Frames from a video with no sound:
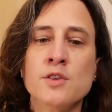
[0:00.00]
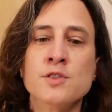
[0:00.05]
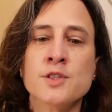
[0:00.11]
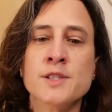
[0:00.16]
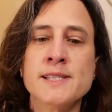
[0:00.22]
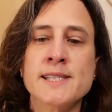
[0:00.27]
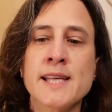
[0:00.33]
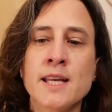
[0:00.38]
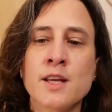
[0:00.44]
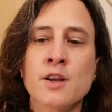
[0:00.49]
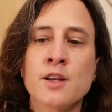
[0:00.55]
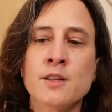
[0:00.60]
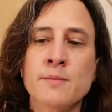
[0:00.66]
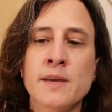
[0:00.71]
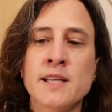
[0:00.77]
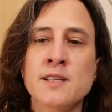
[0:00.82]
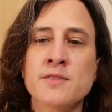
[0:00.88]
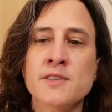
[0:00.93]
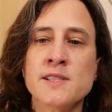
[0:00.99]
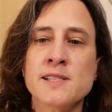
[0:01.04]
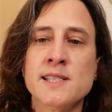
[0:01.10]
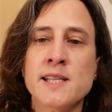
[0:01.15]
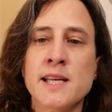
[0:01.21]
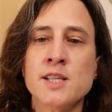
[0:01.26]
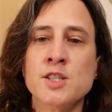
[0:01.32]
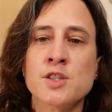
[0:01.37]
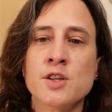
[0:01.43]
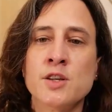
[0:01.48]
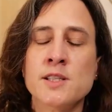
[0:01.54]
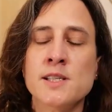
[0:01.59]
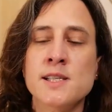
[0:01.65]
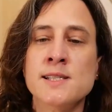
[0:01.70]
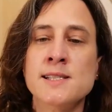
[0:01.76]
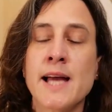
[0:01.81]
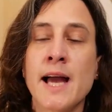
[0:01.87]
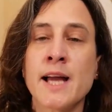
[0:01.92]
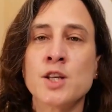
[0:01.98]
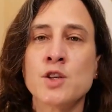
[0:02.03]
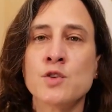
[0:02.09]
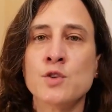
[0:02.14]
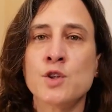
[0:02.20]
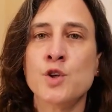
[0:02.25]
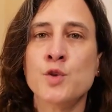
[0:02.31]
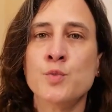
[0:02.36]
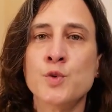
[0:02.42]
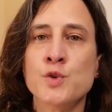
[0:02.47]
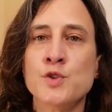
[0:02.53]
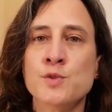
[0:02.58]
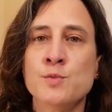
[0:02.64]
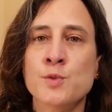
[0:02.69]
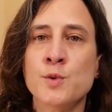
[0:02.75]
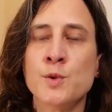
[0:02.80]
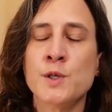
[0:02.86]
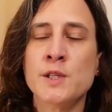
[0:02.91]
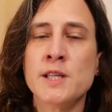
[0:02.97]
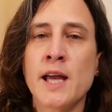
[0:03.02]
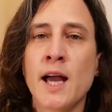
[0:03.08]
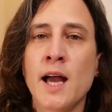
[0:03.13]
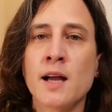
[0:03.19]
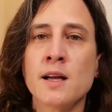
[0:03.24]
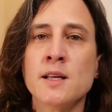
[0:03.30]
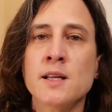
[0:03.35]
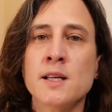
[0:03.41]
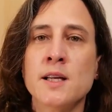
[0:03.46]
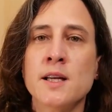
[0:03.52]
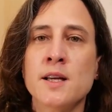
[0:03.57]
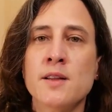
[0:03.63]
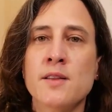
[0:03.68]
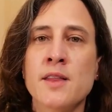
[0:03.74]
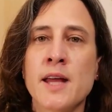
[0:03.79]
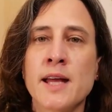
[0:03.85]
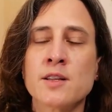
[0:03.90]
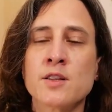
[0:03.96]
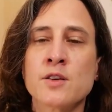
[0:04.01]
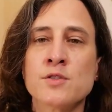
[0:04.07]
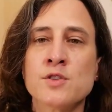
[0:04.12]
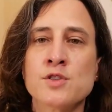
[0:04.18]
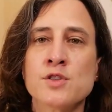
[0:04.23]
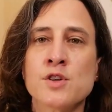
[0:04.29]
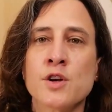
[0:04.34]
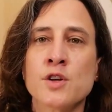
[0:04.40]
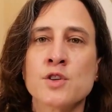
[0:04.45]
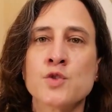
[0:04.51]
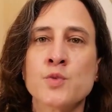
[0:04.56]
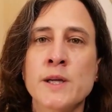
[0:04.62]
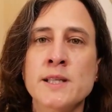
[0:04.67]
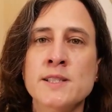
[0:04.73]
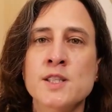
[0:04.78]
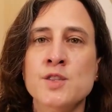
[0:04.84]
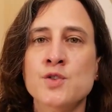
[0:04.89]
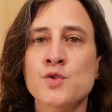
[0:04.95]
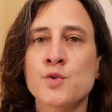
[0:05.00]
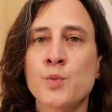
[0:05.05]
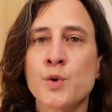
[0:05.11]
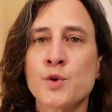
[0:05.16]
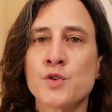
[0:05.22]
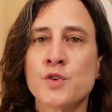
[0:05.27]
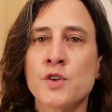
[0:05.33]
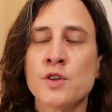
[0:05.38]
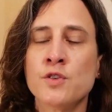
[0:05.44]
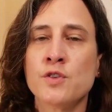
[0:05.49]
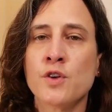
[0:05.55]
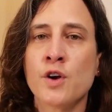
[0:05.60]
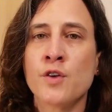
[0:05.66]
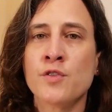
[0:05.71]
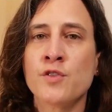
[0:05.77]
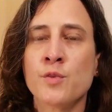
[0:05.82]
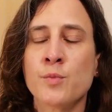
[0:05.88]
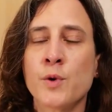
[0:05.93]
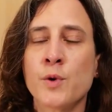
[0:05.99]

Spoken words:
The second manifestation is acute lupus pneumonia, that concerned 22% of